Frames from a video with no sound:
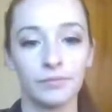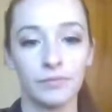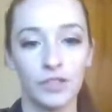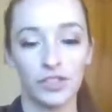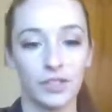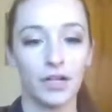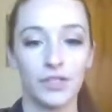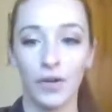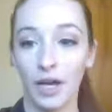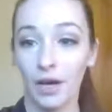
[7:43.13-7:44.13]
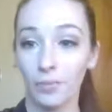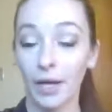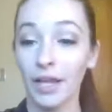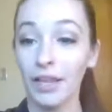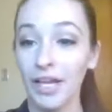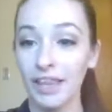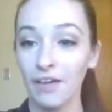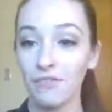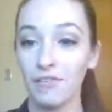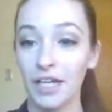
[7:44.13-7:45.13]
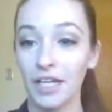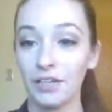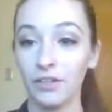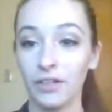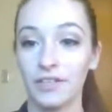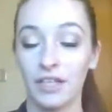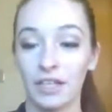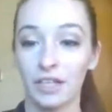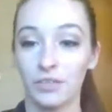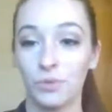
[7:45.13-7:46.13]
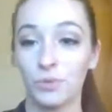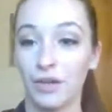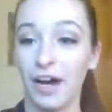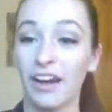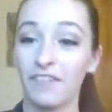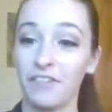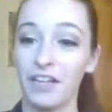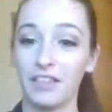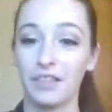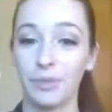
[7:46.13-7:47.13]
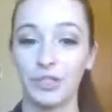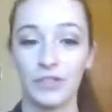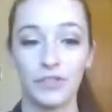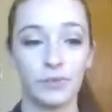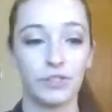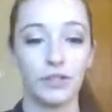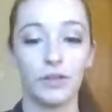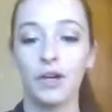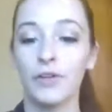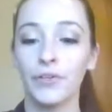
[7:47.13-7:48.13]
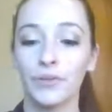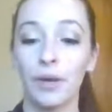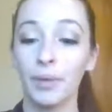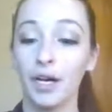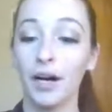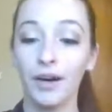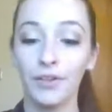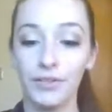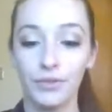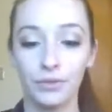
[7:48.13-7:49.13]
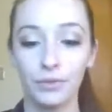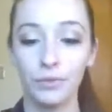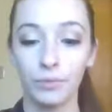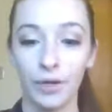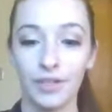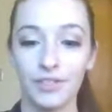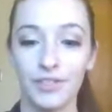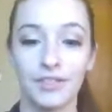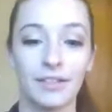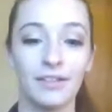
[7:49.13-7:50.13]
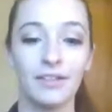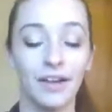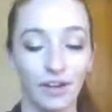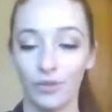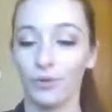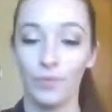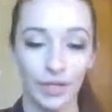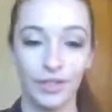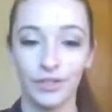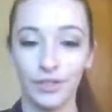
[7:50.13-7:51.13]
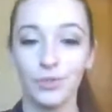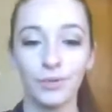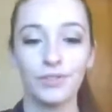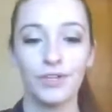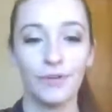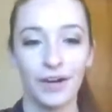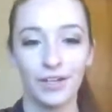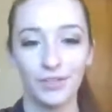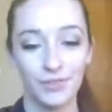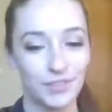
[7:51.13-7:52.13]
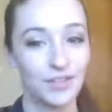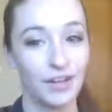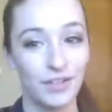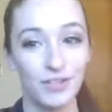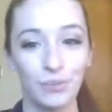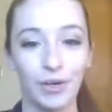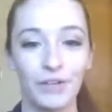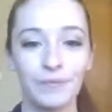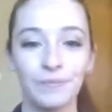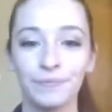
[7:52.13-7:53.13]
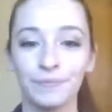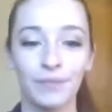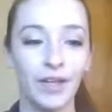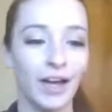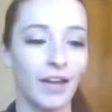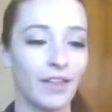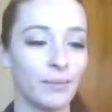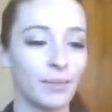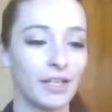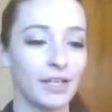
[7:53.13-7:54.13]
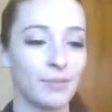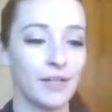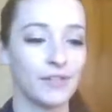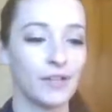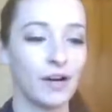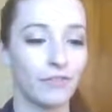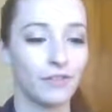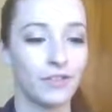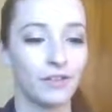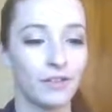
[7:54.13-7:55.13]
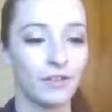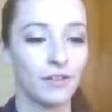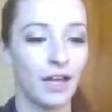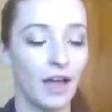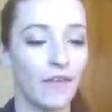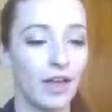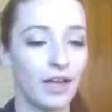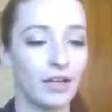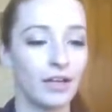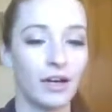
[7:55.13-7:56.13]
Just cuts right out. But I like that fading look because I think it's cool to kind of fade the image into each other. So I'm going to undo what I just did. Another really good tool to know how to use is the undo button. And then I'm going to keep that soft and then